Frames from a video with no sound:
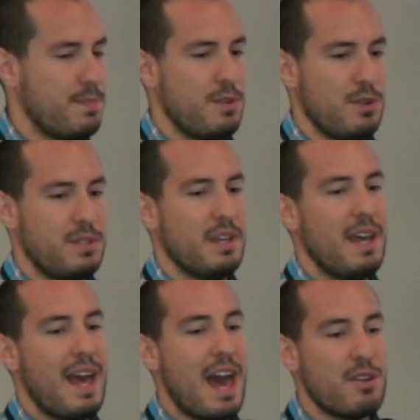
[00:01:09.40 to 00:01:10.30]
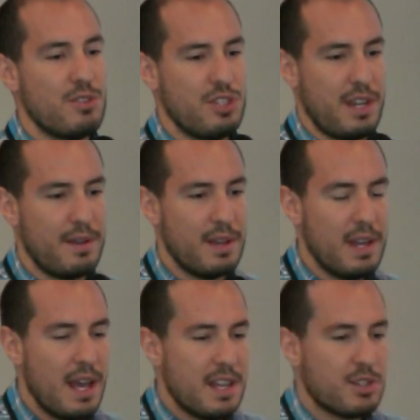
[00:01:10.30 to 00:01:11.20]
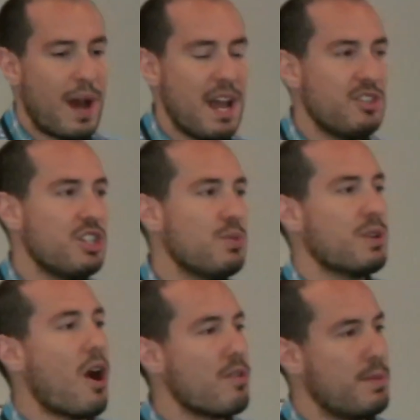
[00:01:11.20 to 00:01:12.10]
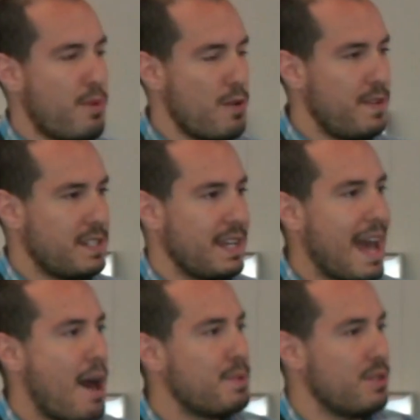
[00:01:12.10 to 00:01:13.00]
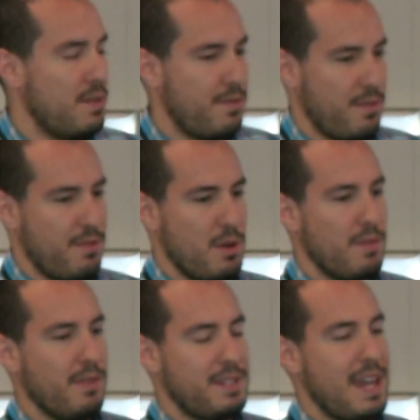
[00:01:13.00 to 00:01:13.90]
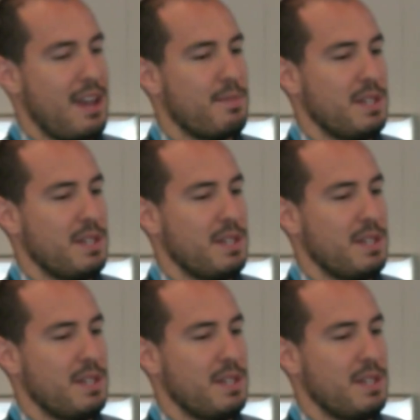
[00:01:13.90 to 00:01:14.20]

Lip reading: that produce energy. So IGUs are the perfect encapsulant for photovoltaic